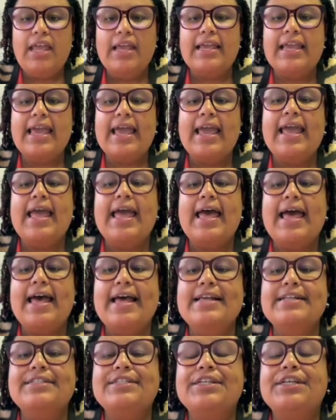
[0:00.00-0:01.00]
Okay,
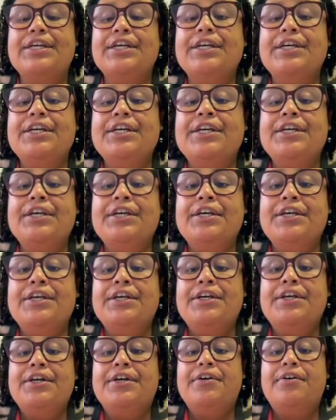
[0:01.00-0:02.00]
and
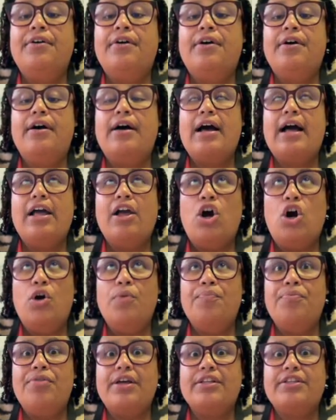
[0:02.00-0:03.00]
I
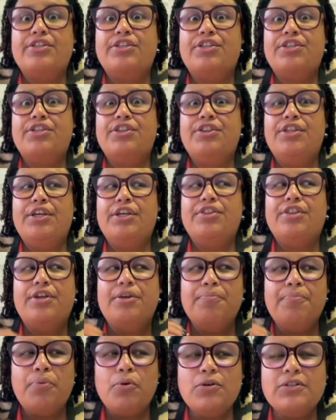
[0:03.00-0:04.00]
hope that the
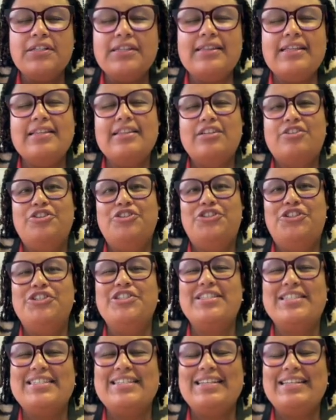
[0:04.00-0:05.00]
important thing that you
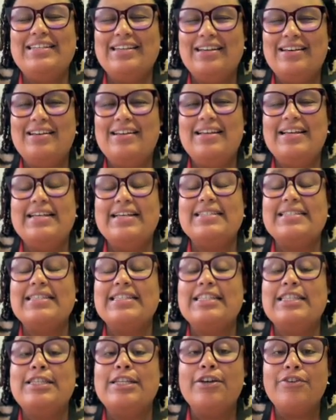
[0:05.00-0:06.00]
should see here is
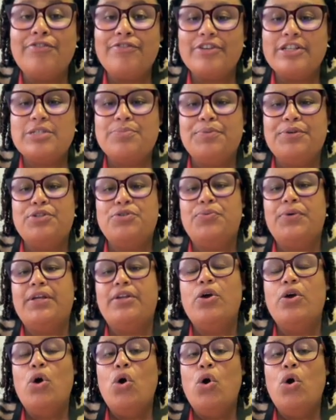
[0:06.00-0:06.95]
the difference between